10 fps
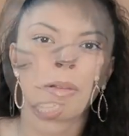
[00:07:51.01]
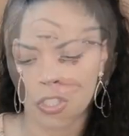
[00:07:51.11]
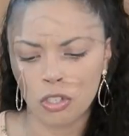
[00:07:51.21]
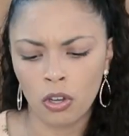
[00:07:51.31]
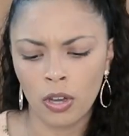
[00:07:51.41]

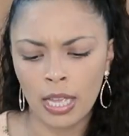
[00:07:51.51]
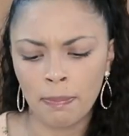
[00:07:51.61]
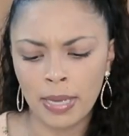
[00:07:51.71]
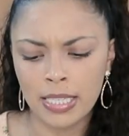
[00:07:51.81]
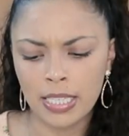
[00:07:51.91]
And so
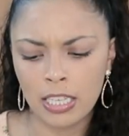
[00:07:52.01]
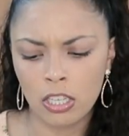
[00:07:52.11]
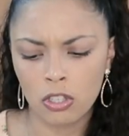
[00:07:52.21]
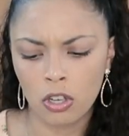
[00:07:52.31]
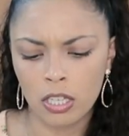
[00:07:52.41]
it
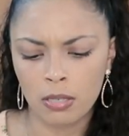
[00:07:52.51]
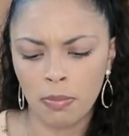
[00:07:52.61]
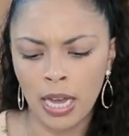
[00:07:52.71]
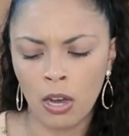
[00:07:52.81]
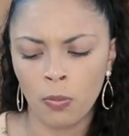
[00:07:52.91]
basically talks
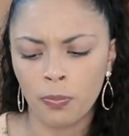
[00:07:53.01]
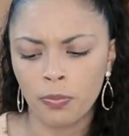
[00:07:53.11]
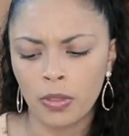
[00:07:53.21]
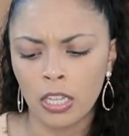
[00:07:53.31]
about,